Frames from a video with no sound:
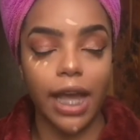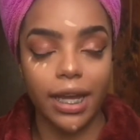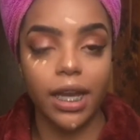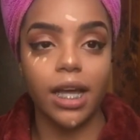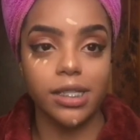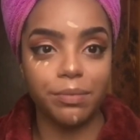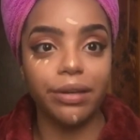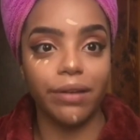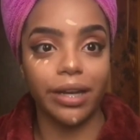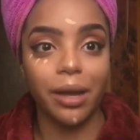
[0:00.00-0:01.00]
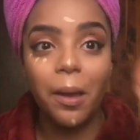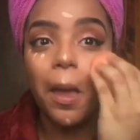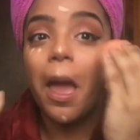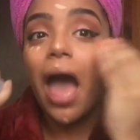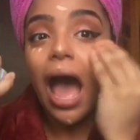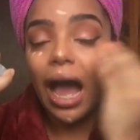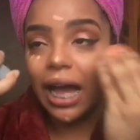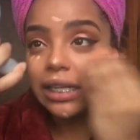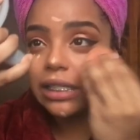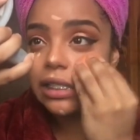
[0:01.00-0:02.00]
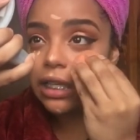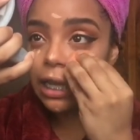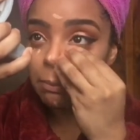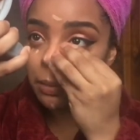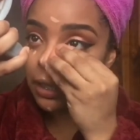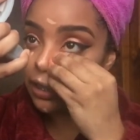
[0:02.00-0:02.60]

cannot speak right now. I'd skip